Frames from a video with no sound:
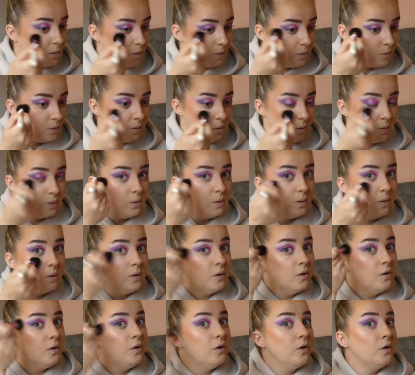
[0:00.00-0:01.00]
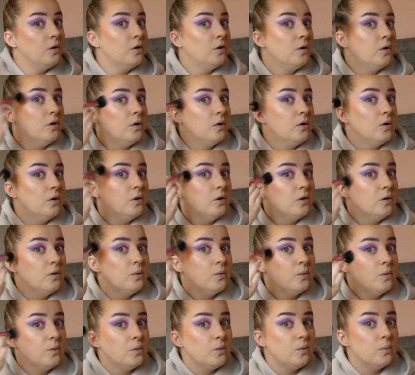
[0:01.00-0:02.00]

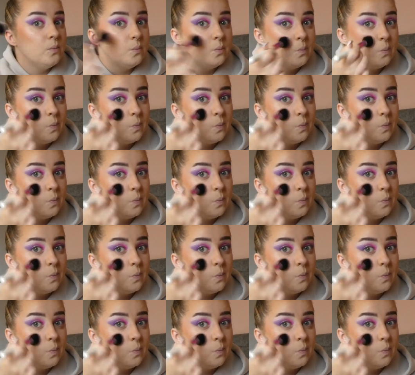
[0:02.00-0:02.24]
Nothing is said.